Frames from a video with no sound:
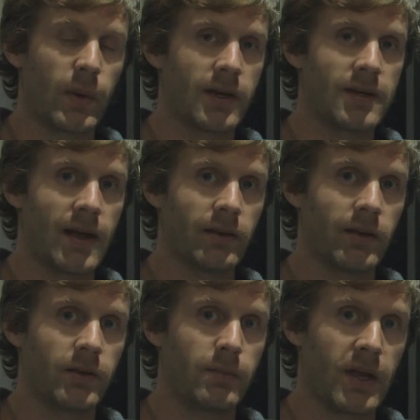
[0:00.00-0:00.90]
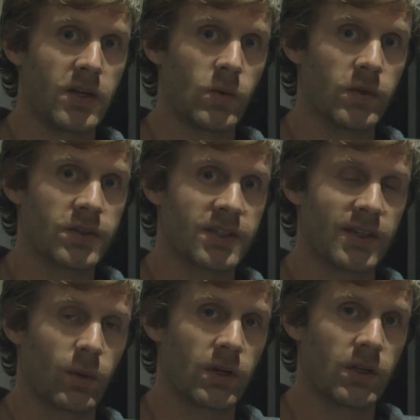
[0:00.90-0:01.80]
We had to download the manuals because
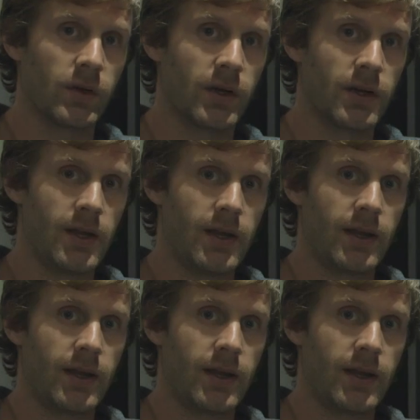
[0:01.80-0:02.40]
they weren't included,